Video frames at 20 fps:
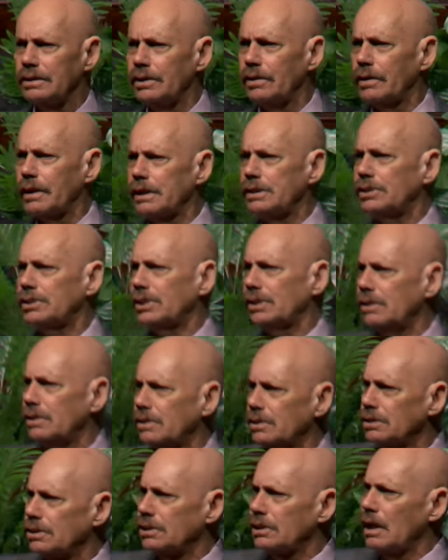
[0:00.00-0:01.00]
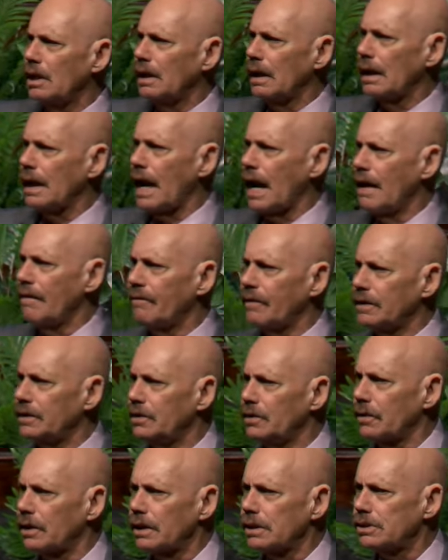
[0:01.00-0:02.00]
You can choose life or
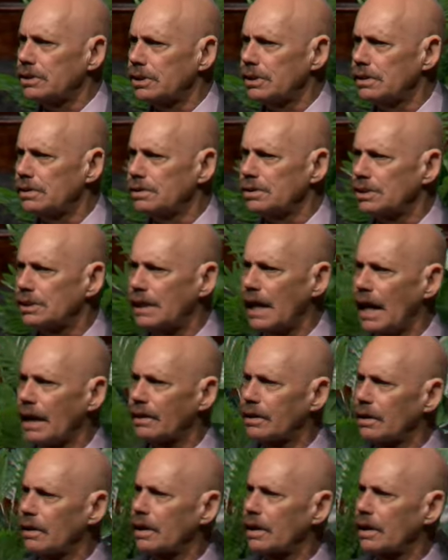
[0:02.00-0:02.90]
you can choose death.